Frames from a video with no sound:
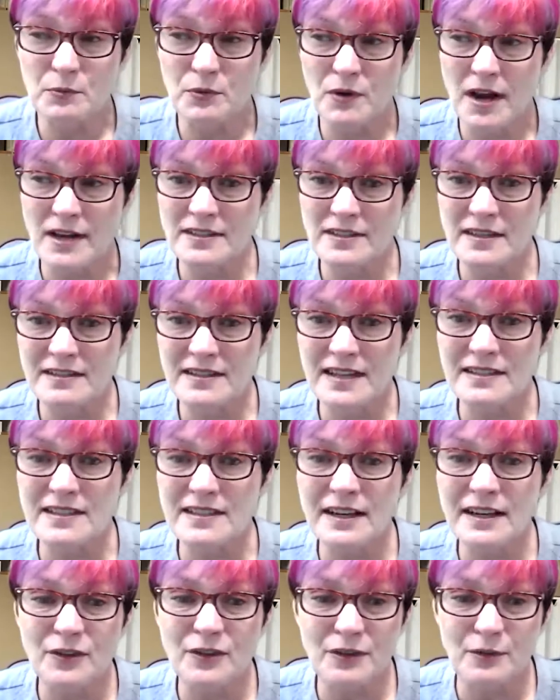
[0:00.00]
process. That's
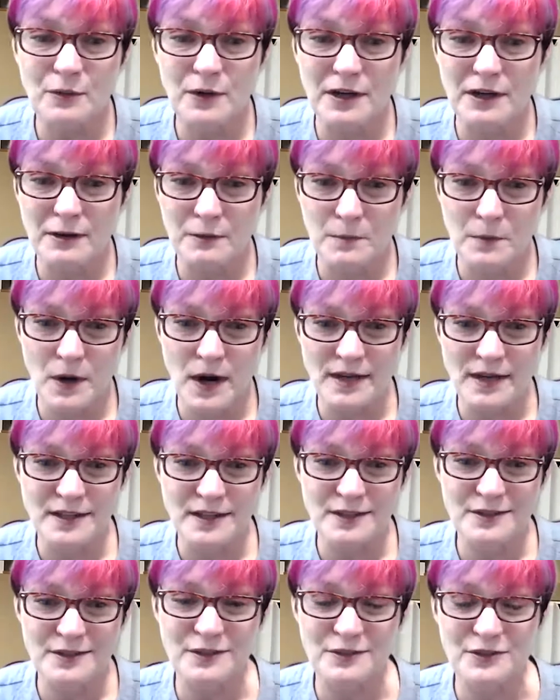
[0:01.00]
like a 3-year
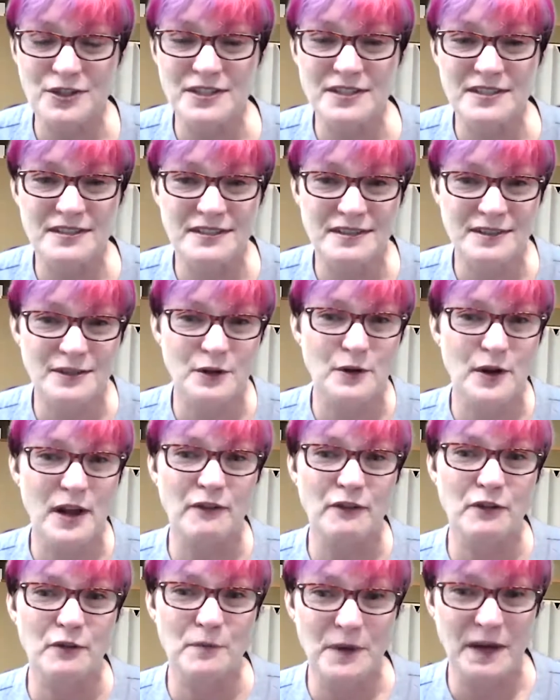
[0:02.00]
process. So just so
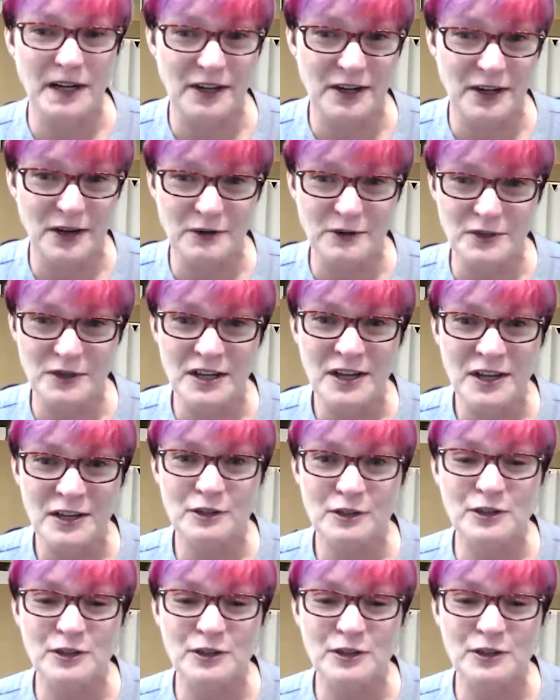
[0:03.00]
everybody knows, you